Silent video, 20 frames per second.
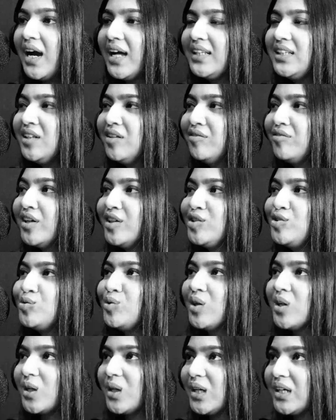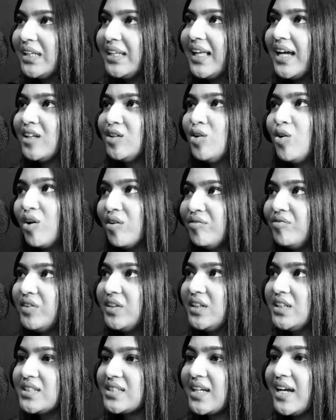I think I've had to earn that
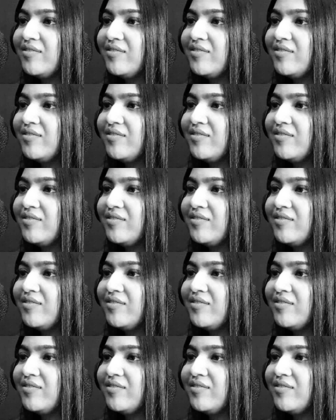confidence.